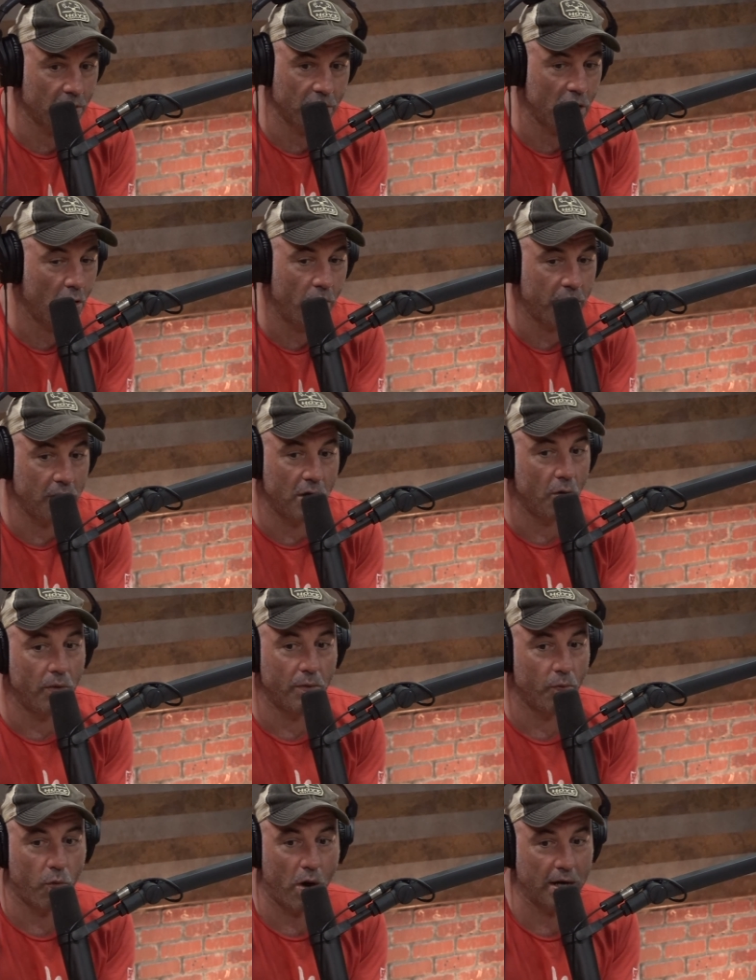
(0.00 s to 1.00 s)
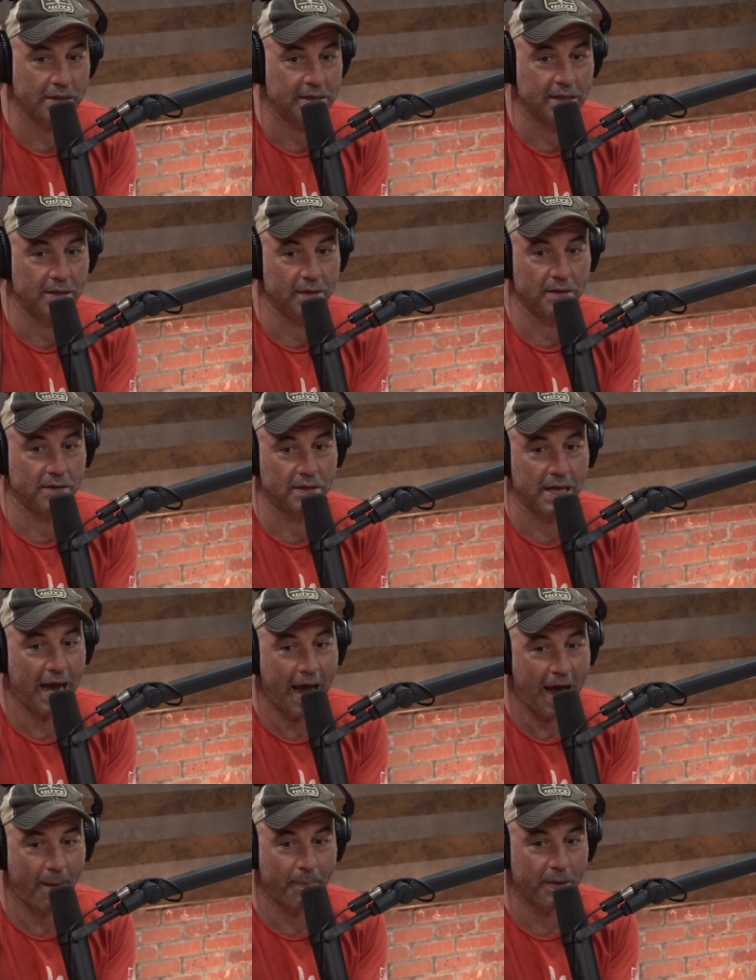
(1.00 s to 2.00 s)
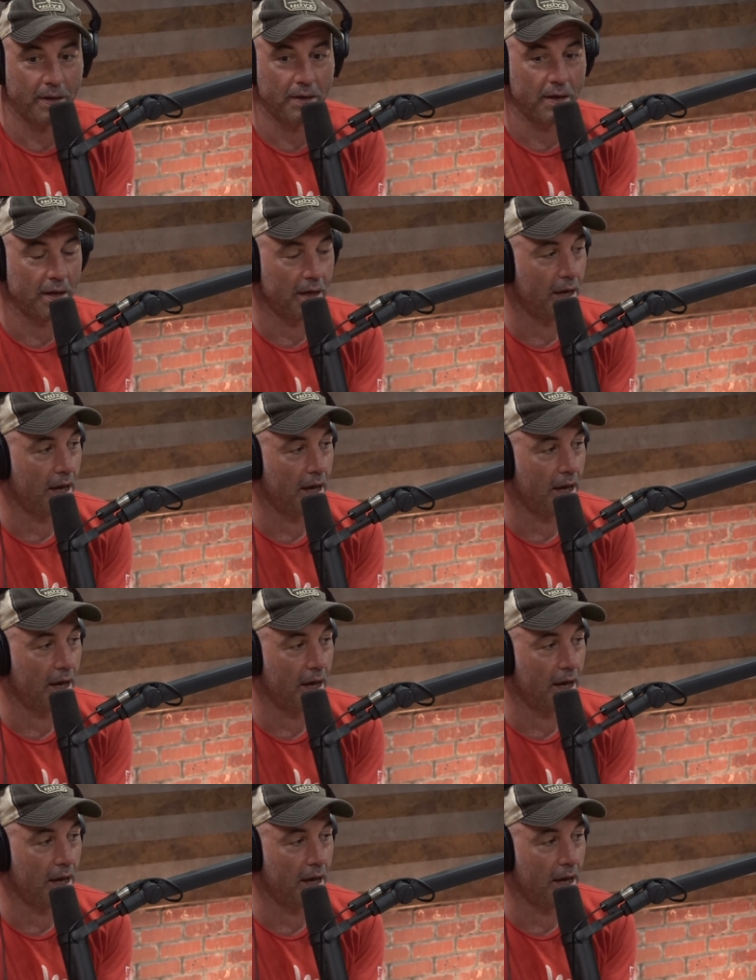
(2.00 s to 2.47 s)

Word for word: No one, no one wants it to happen,